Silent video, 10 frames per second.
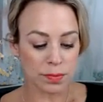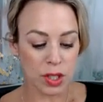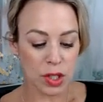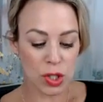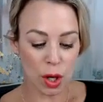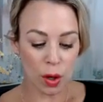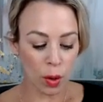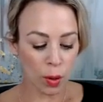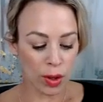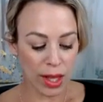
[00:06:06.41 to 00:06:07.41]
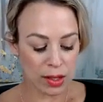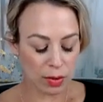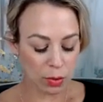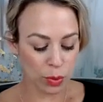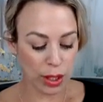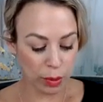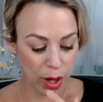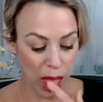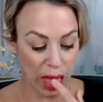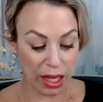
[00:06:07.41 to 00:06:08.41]
So that's really,
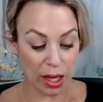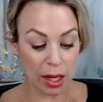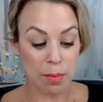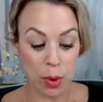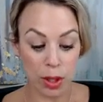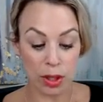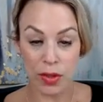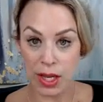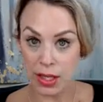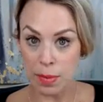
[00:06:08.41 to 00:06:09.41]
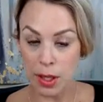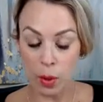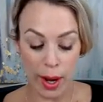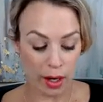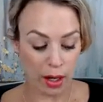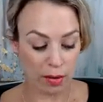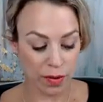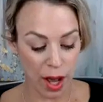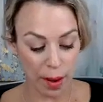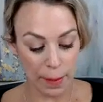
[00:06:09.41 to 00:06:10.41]
really an important thing to be aware
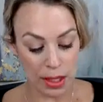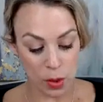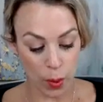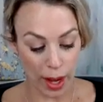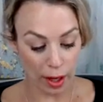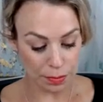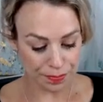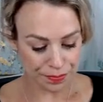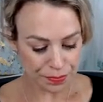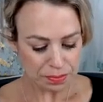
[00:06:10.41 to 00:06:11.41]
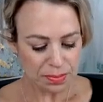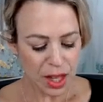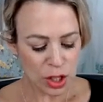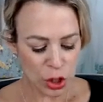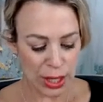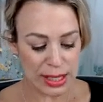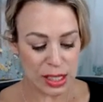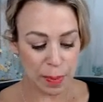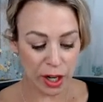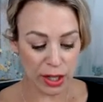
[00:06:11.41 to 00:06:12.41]
of as well.
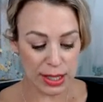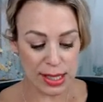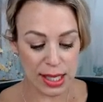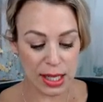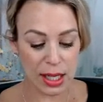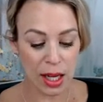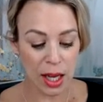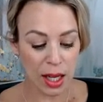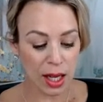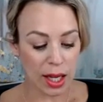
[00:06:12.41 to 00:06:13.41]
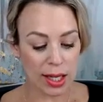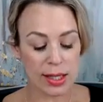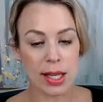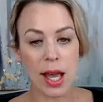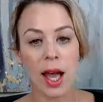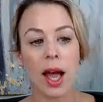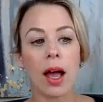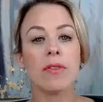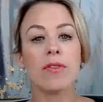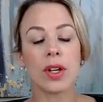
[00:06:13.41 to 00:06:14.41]
Transparency is
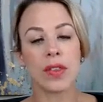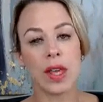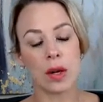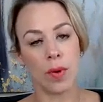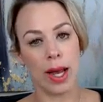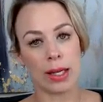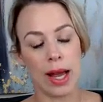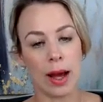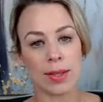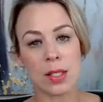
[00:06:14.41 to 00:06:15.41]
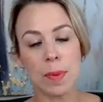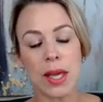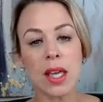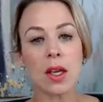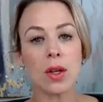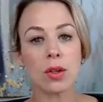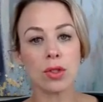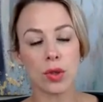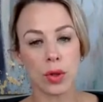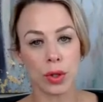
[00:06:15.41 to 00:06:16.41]
everything right now. Speaking your
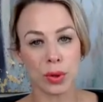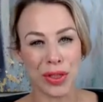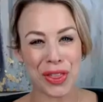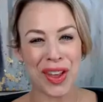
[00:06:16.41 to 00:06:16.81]
truth,